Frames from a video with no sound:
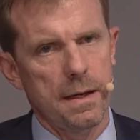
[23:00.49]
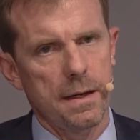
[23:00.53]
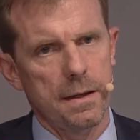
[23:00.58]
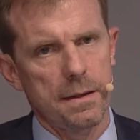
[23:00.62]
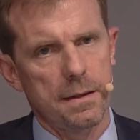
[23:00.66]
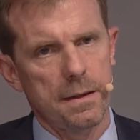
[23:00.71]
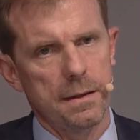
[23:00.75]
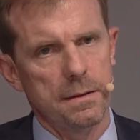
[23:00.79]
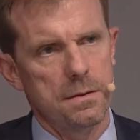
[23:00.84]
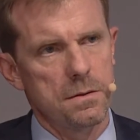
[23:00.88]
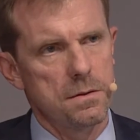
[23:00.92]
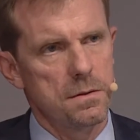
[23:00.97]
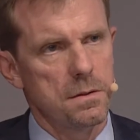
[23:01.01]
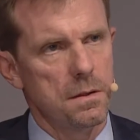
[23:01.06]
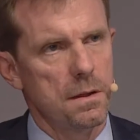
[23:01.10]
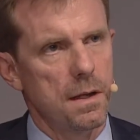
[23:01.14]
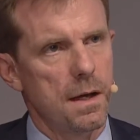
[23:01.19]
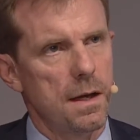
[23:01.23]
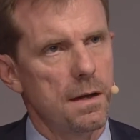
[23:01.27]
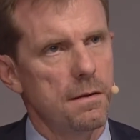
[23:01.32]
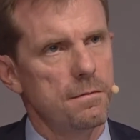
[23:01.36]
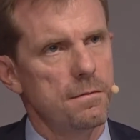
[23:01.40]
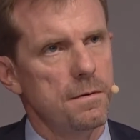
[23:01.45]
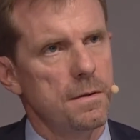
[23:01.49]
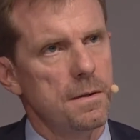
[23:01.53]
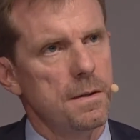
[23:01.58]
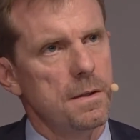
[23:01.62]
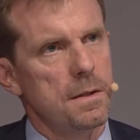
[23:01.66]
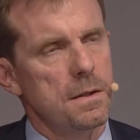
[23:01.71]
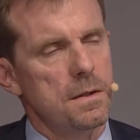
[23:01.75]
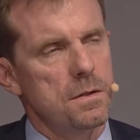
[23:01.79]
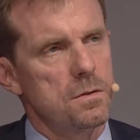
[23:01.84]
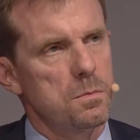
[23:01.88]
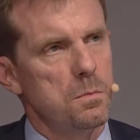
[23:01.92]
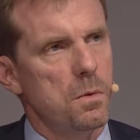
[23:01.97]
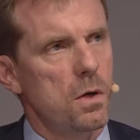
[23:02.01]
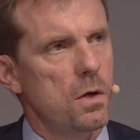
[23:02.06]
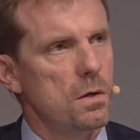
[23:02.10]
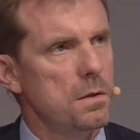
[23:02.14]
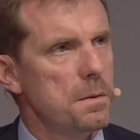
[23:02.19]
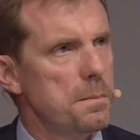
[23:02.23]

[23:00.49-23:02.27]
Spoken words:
I think there's a lot of small to